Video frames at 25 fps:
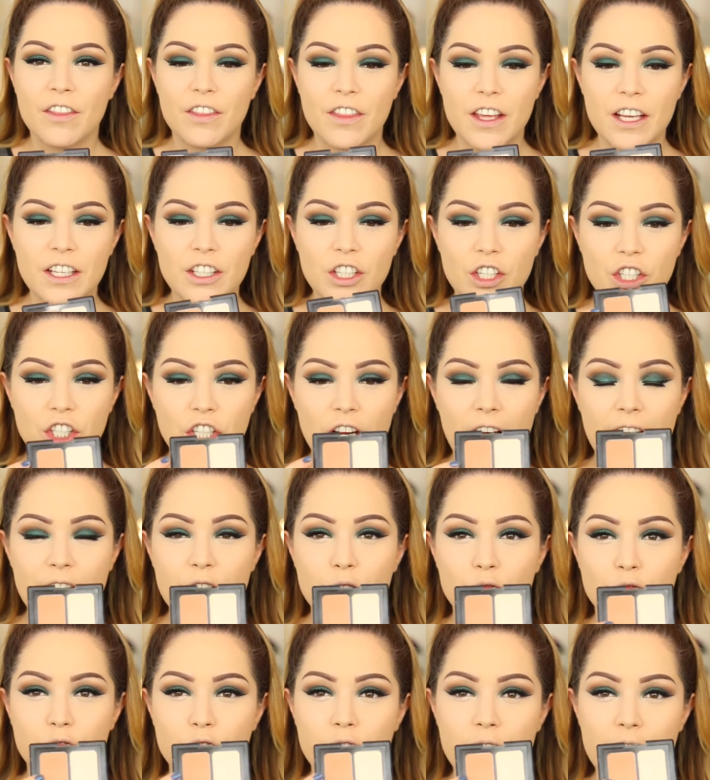This
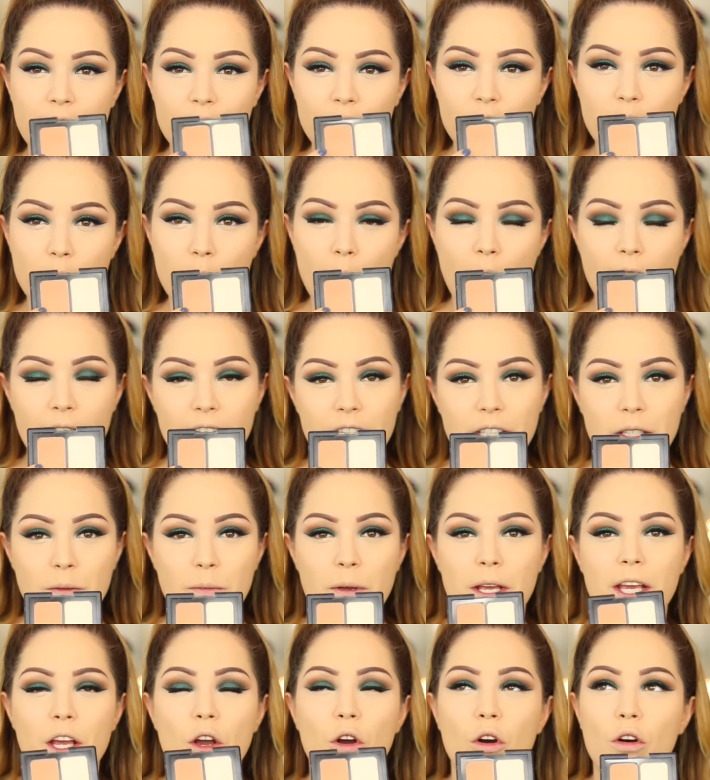shade really reminds
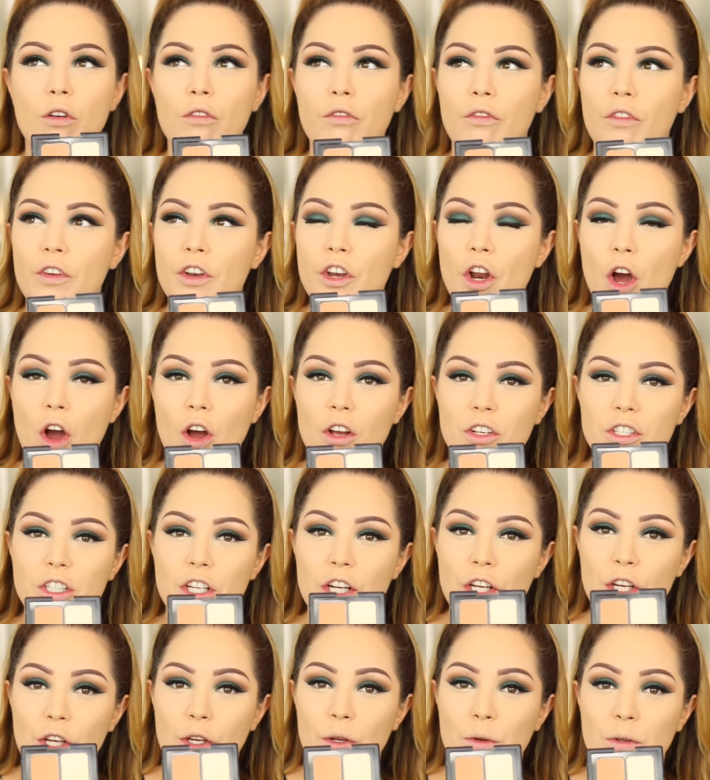me of NARS
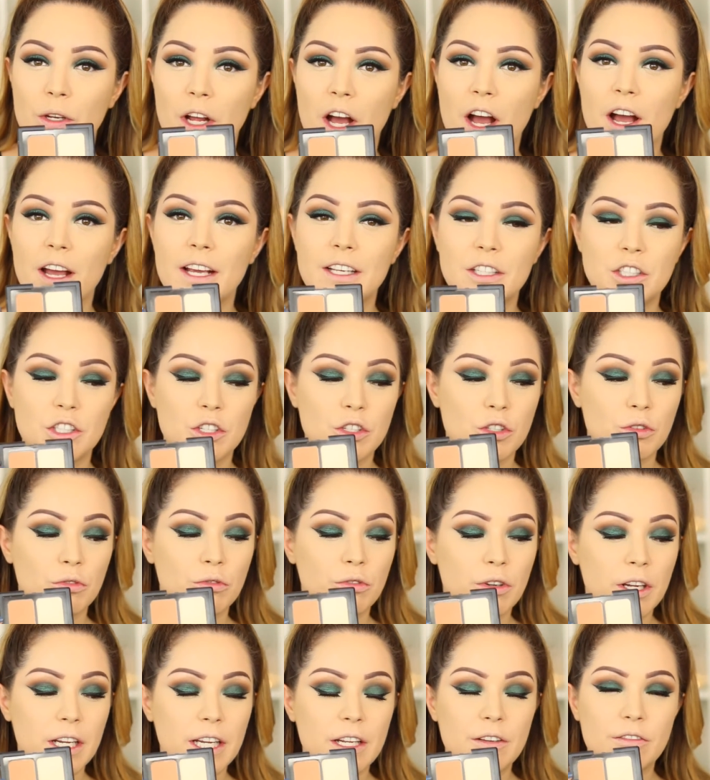Laguna. It's just a
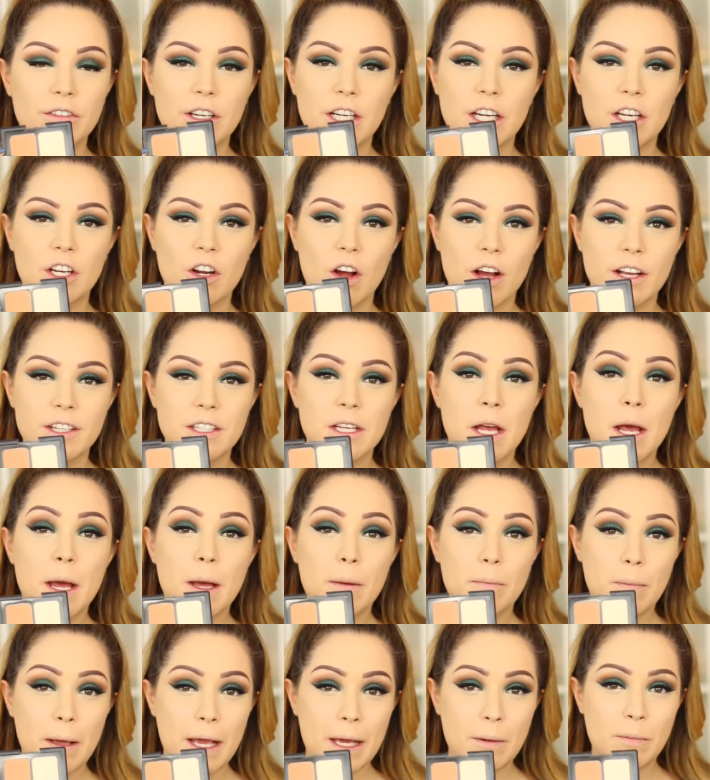really, really nice
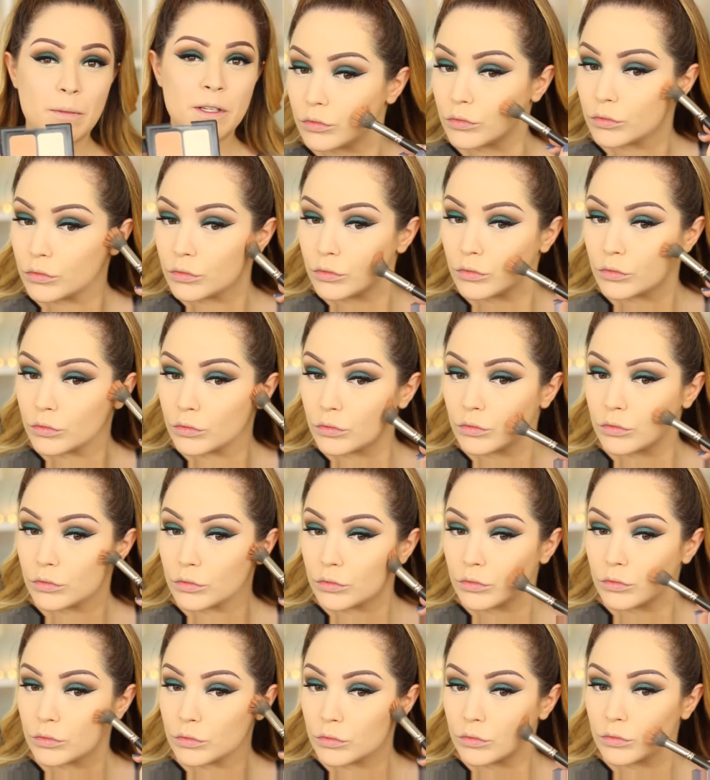pigmented
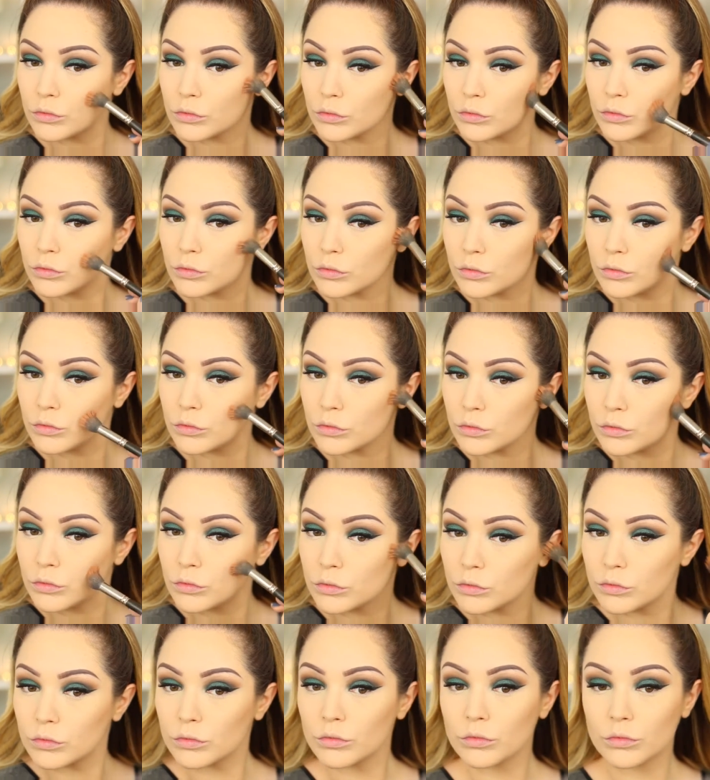bronzer, and it just looks
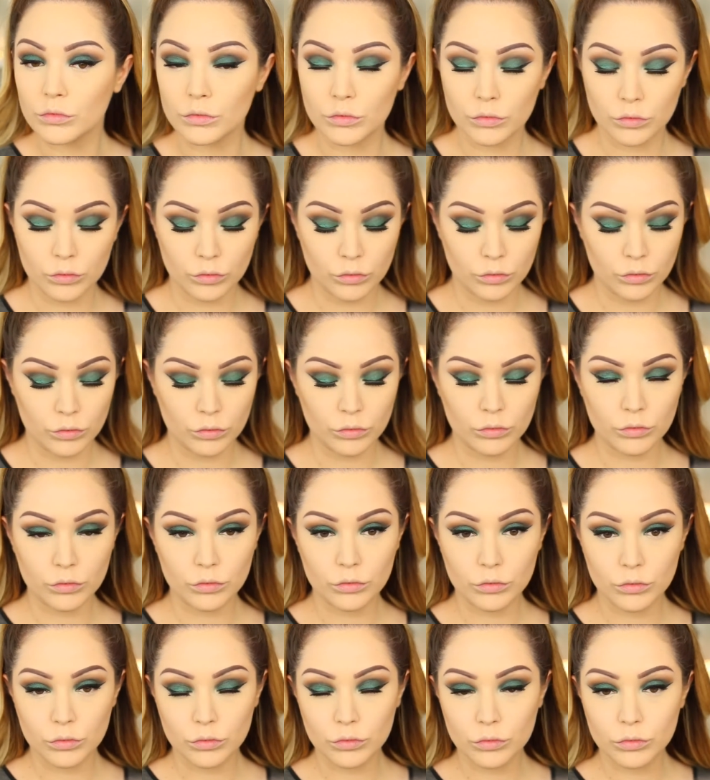great as a contour
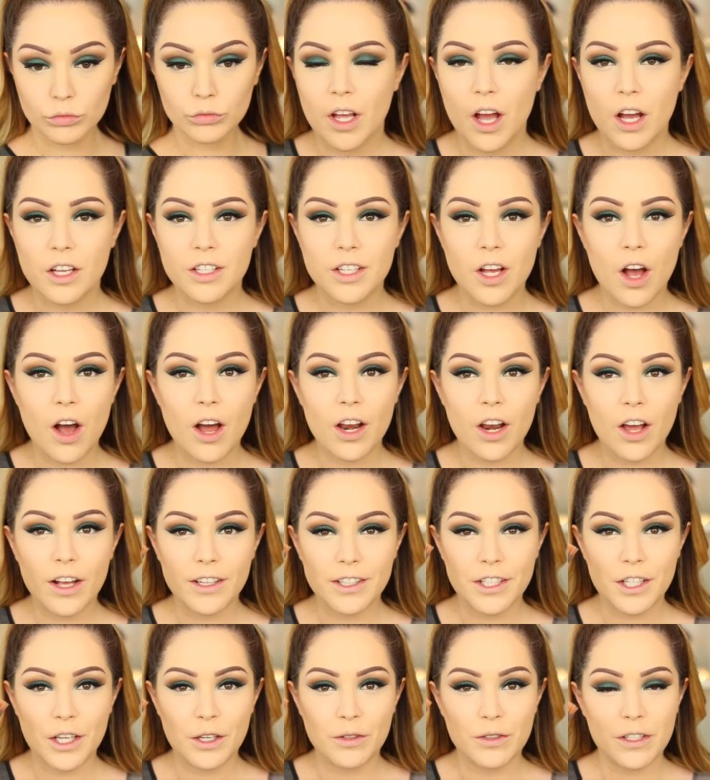shade. So I
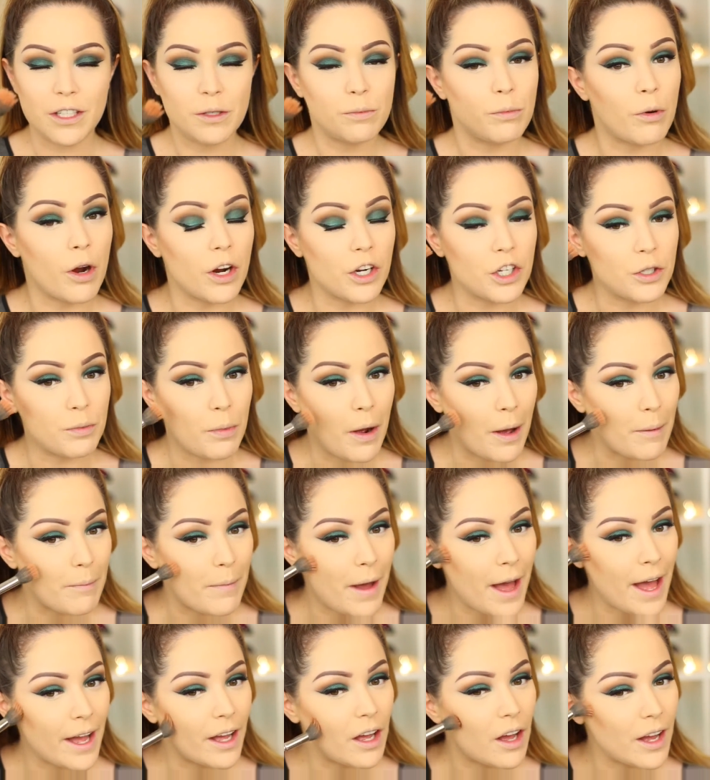like to use this brush by
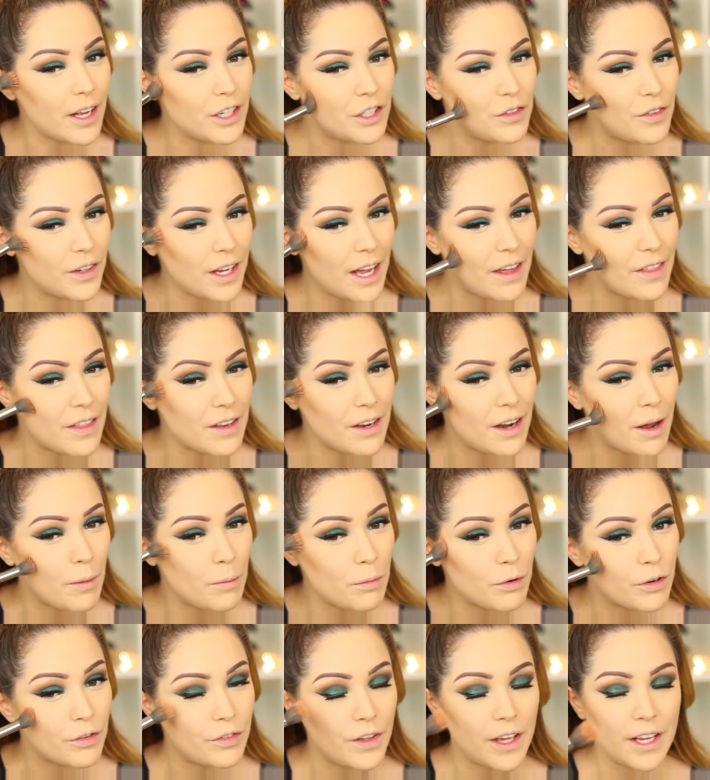MAC. I actually get the
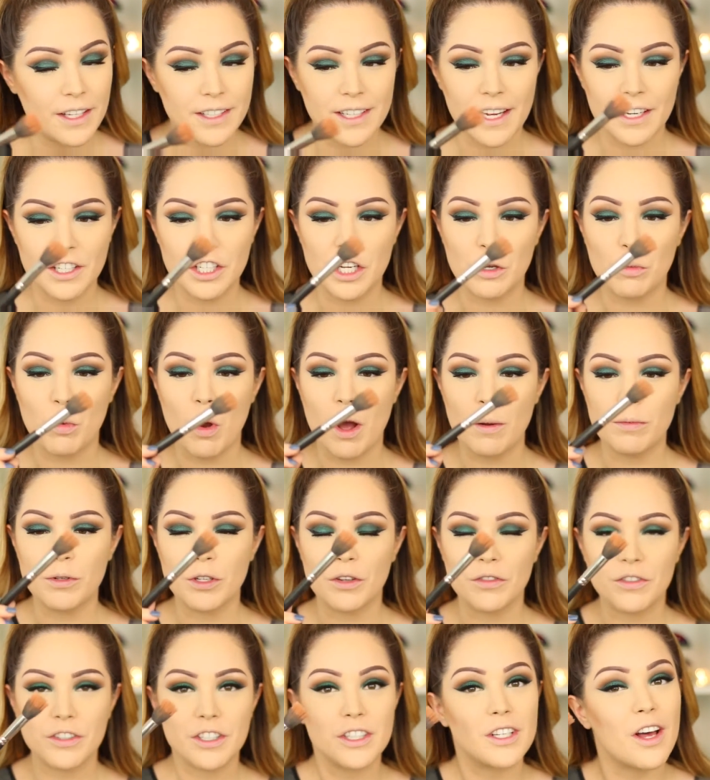number of it, it's actually
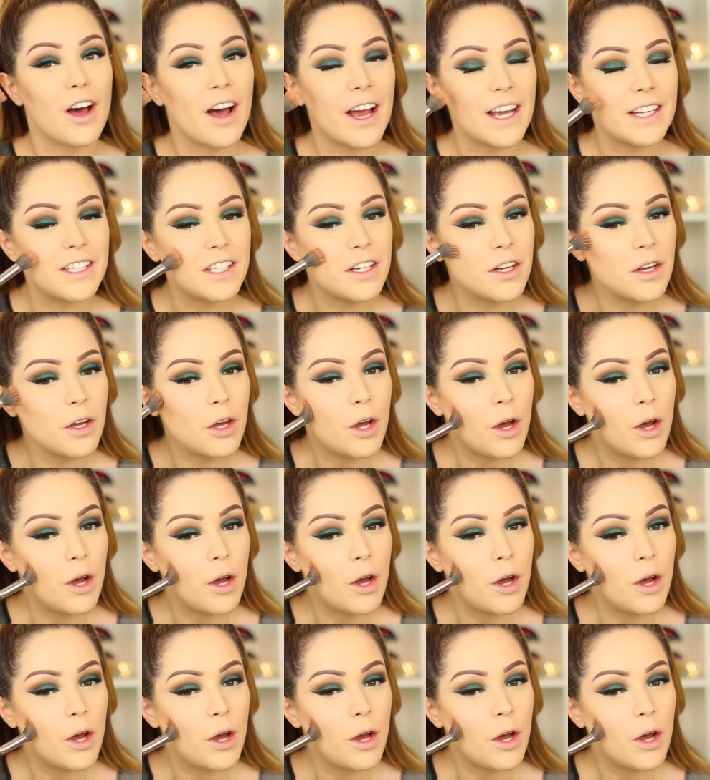wiped off the side.